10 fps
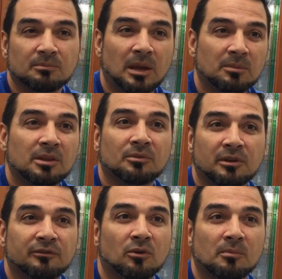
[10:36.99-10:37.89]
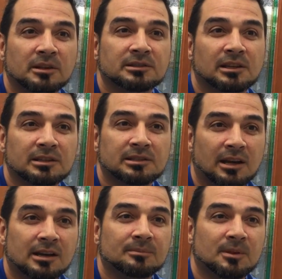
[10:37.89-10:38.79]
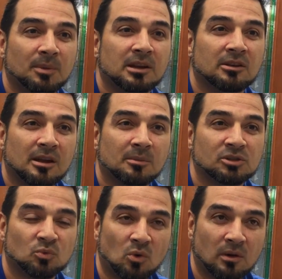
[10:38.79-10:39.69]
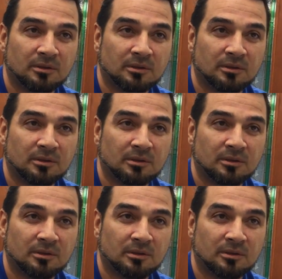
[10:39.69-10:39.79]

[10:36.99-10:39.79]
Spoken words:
maybe 3-4 months at a time, depending on how much